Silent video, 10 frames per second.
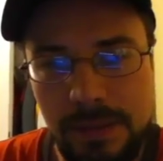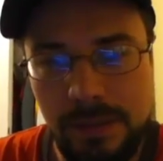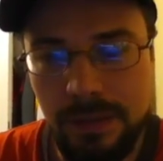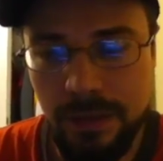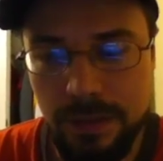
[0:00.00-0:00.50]

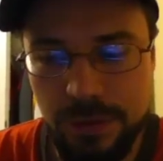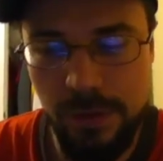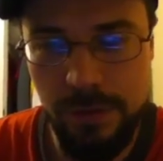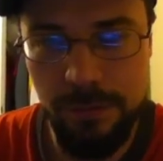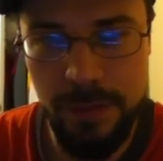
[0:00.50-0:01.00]
And
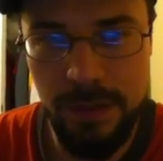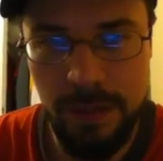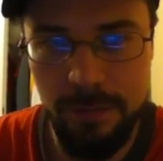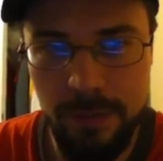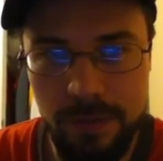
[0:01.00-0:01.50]
so I've
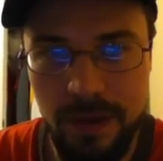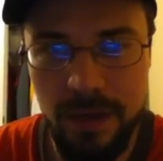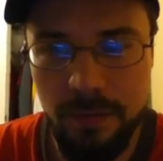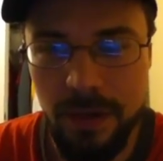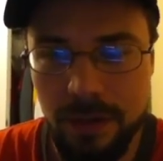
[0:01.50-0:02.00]
been
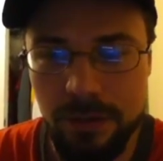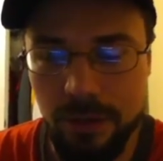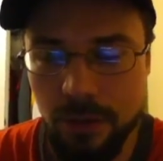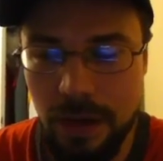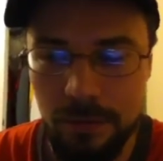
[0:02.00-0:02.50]
thinking about it,
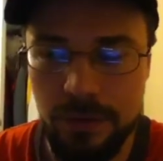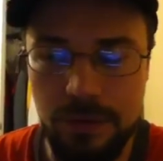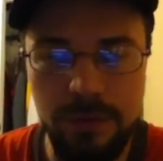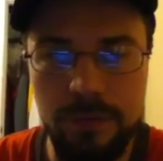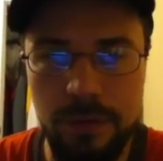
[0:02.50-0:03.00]
how
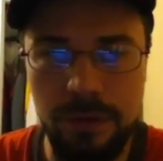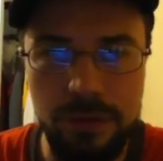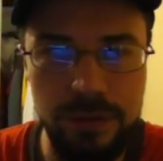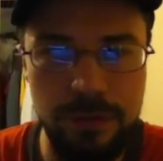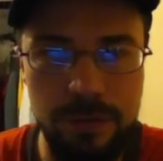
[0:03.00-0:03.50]

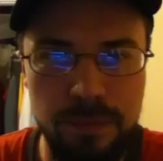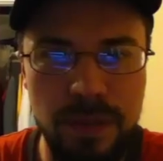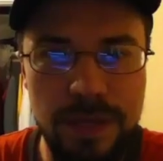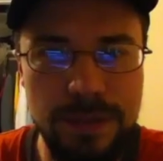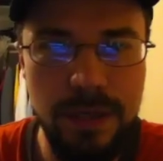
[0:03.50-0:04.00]
there's different
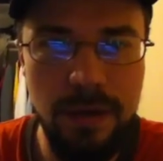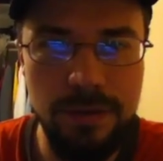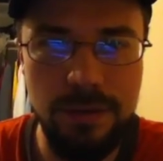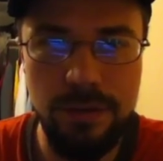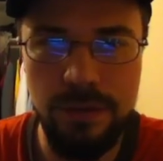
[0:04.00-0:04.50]
play
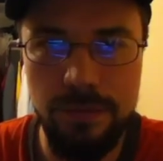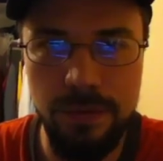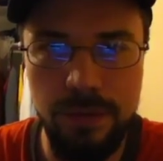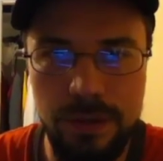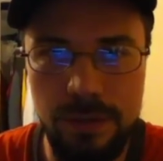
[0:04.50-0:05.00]
styles and there's
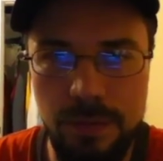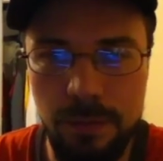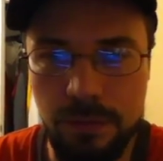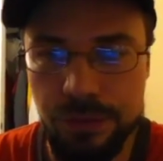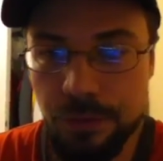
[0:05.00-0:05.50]
different things that
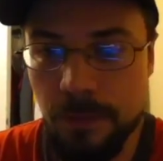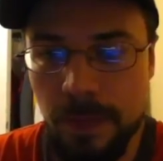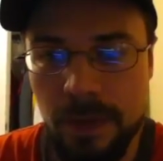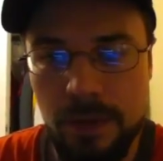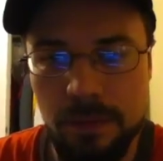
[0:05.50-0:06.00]
people do.
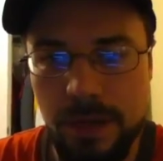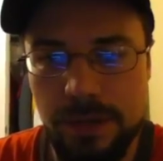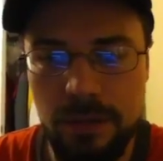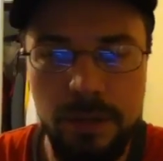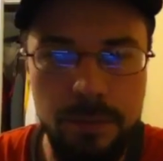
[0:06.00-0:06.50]

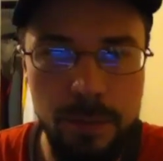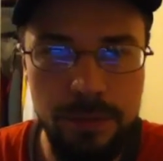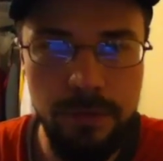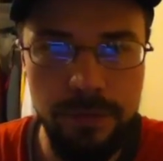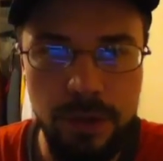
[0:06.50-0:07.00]
Basically, the
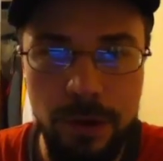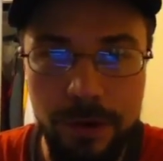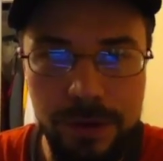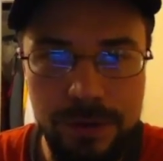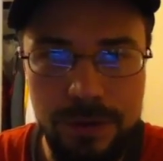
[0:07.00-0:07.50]
purpose of the
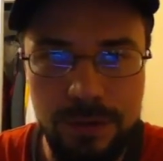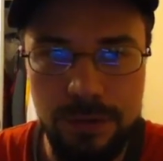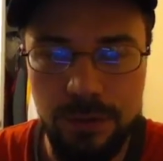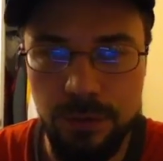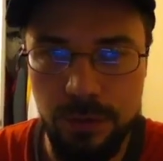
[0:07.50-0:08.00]
Guardians is
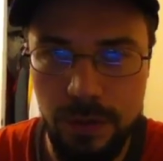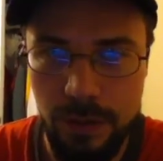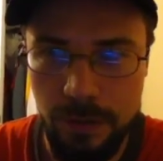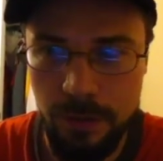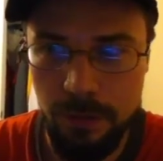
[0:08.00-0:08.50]
to
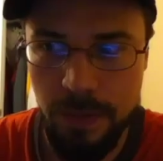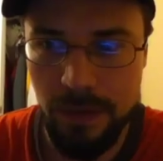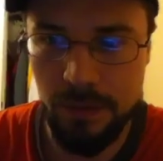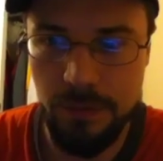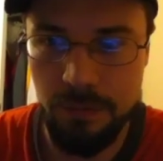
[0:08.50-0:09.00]

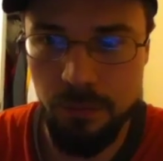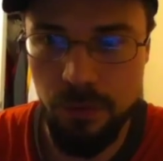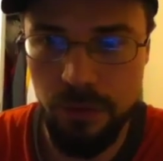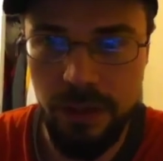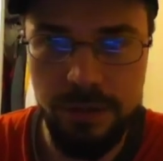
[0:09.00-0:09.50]
pilot
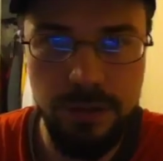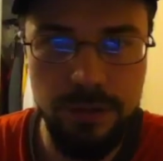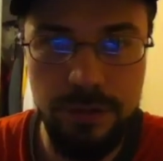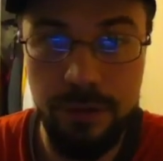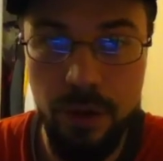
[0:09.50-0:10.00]
more or less
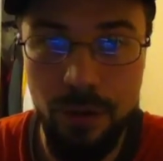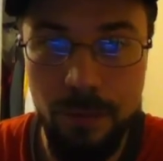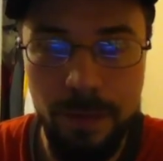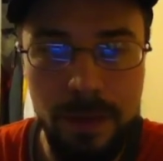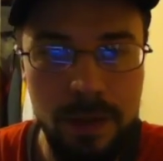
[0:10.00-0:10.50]

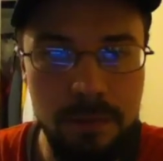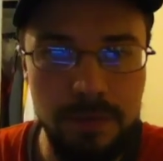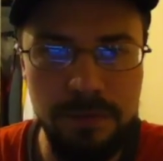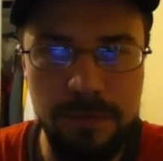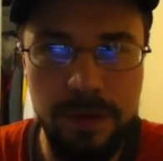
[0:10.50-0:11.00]
slow
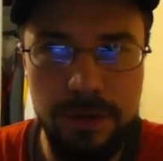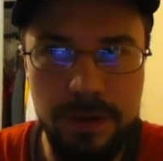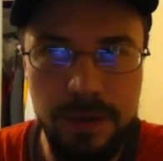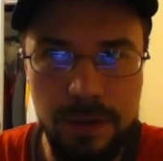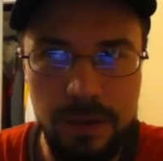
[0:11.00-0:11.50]
but
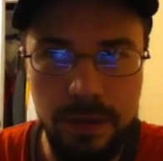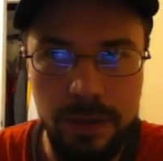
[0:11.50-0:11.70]
very